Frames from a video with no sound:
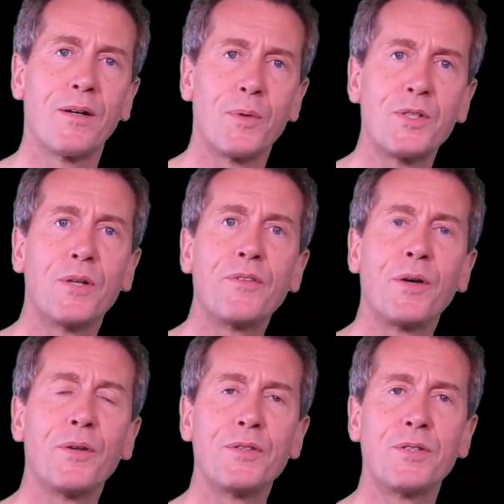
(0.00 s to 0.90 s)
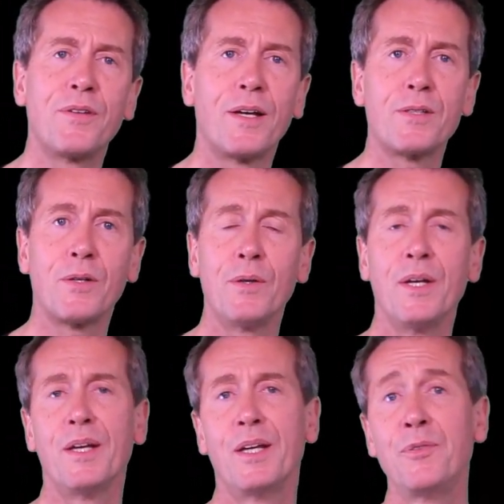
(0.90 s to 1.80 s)
which hotel did you take. So
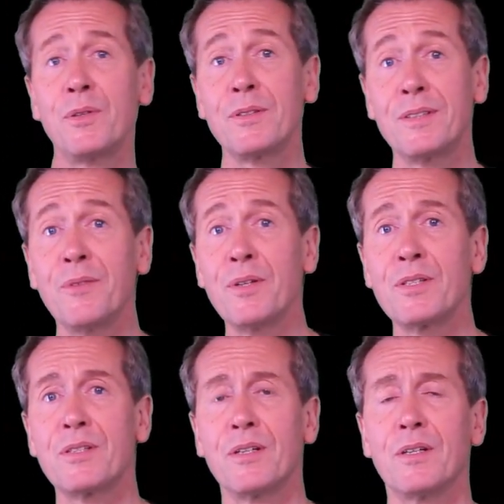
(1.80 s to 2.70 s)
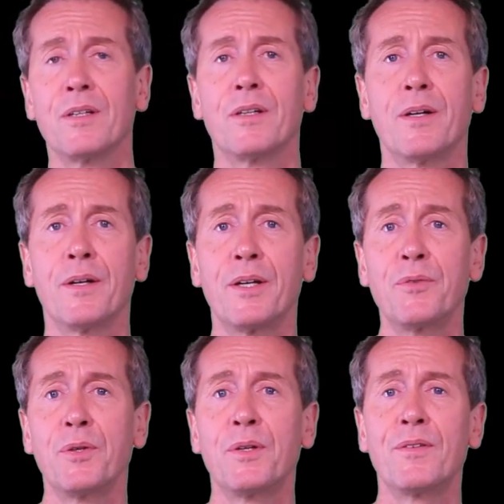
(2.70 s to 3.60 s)
if you could give us,
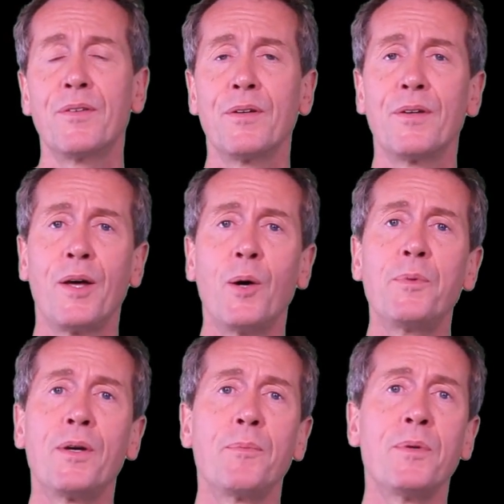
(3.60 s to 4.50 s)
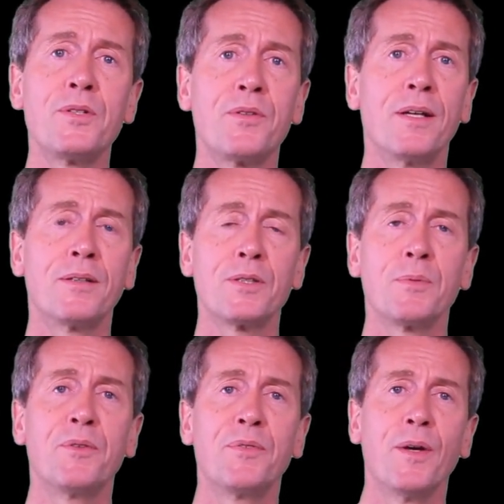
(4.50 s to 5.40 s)
if you could help the administrators
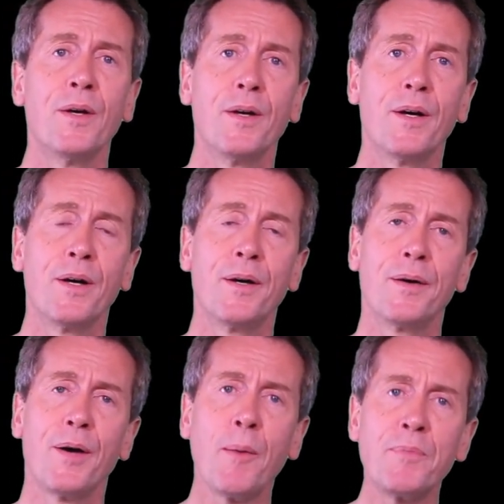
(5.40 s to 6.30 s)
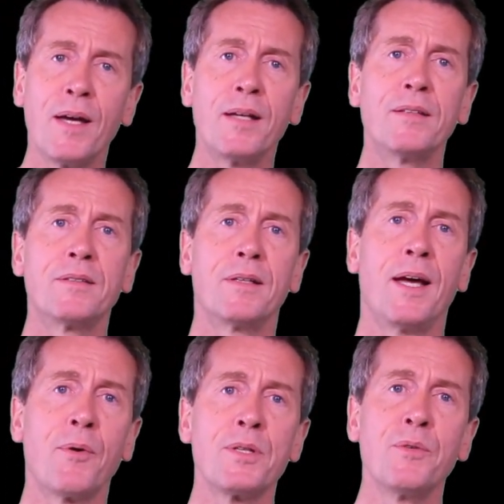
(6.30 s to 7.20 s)
with updated
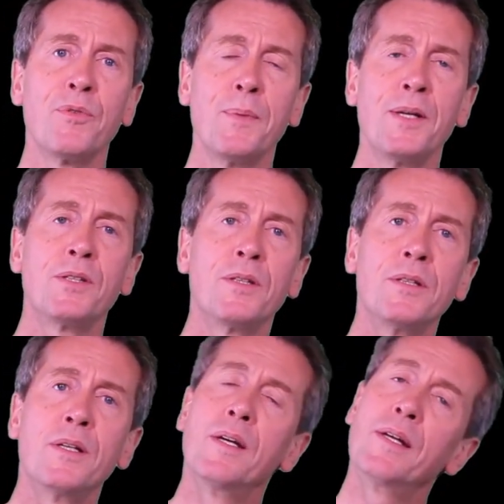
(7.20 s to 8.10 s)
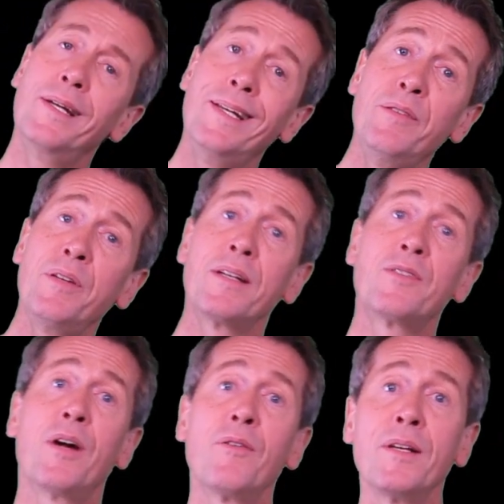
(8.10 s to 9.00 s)
address information, leaving and
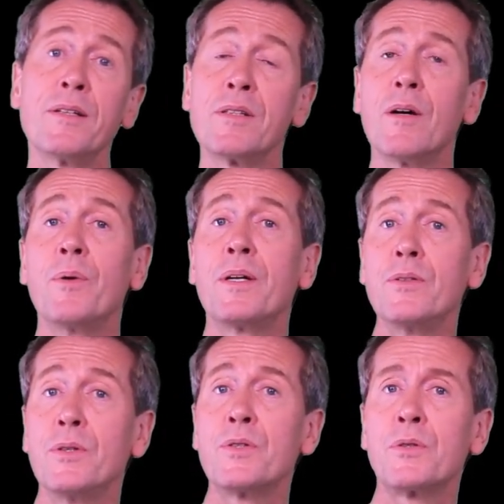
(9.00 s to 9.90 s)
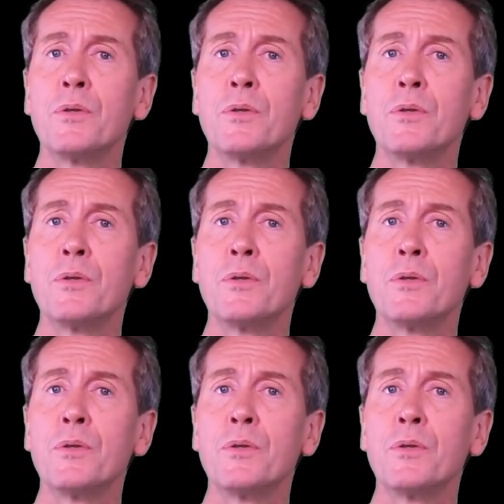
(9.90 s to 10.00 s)
traveling, so we can do the